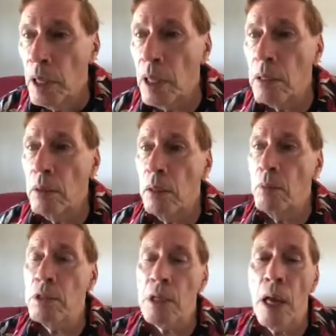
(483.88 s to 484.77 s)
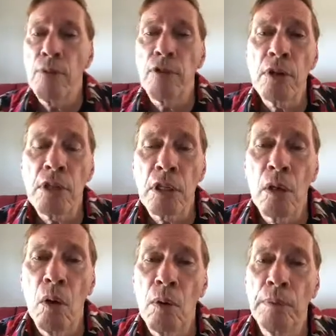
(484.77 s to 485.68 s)
And it was time for us to
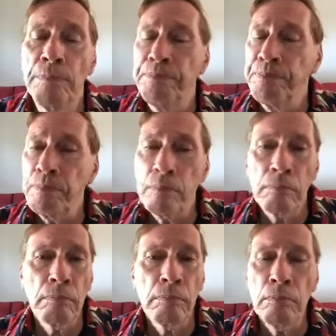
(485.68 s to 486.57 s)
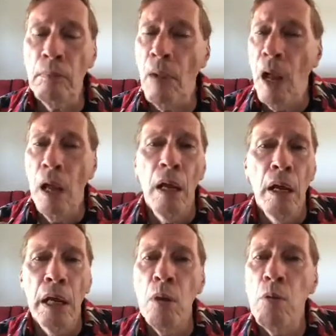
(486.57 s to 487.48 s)
go, and
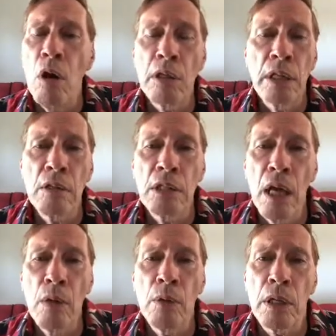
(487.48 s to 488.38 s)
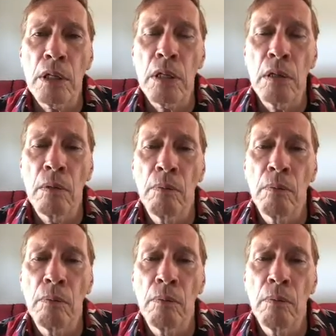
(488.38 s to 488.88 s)
he walked outside with us.